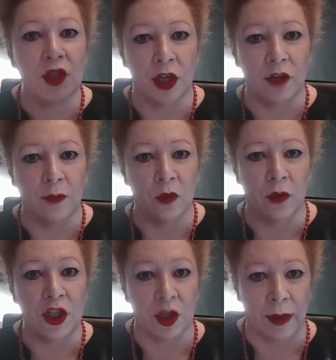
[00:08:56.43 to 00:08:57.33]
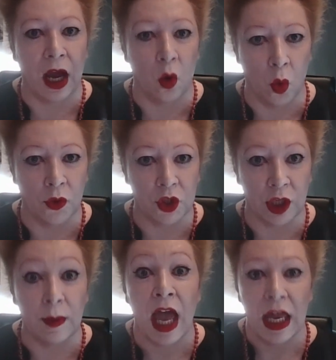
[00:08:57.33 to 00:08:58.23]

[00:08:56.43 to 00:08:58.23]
that have been reached about authorship